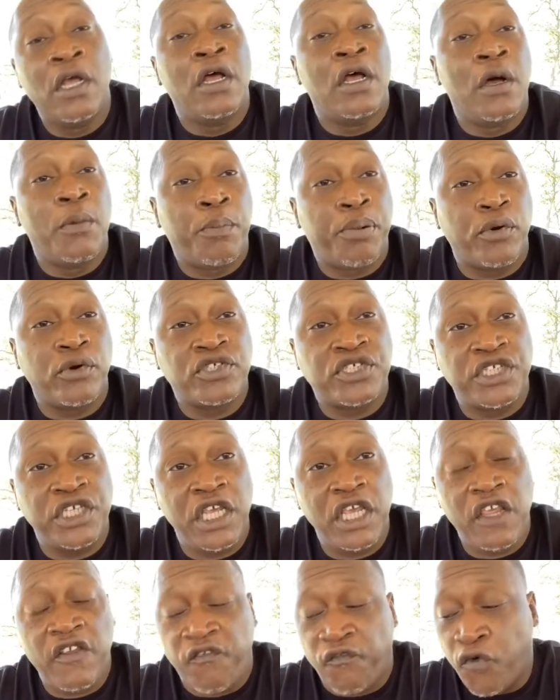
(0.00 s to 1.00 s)

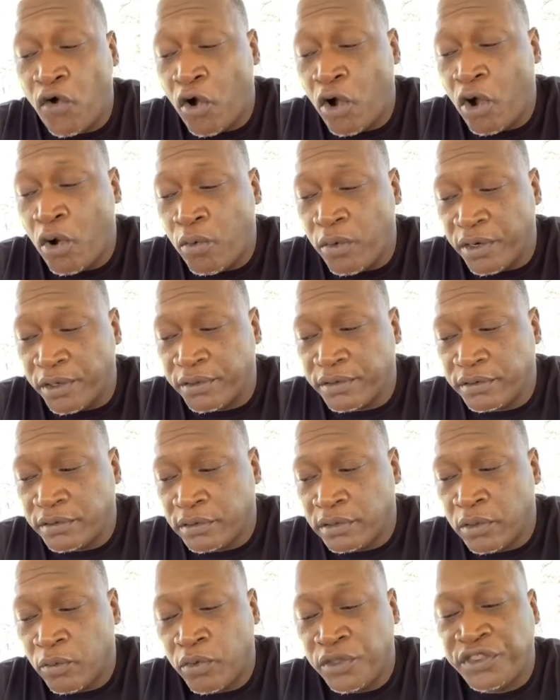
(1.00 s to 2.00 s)
Proceed forward
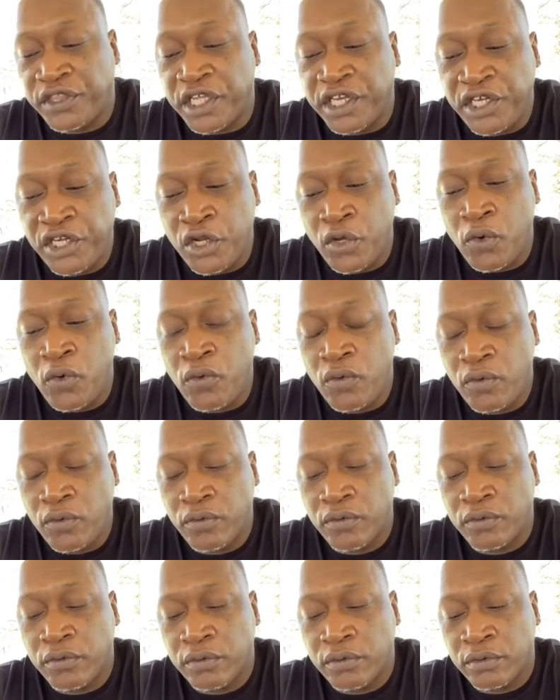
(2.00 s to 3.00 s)
with a new
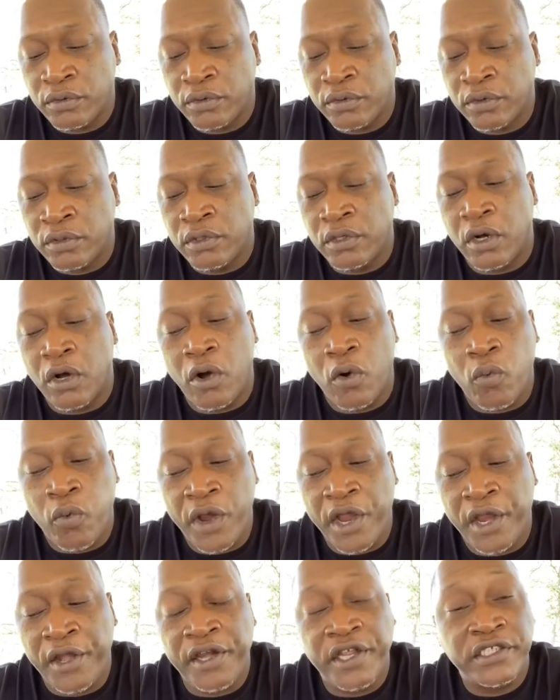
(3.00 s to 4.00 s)

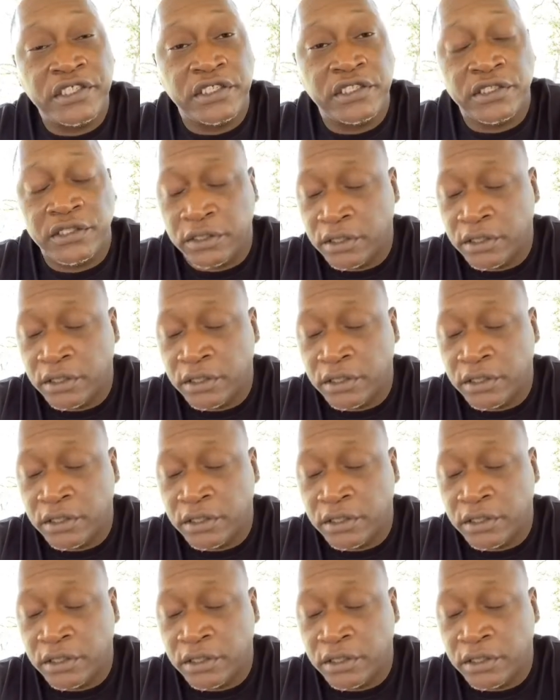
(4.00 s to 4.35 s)
awareness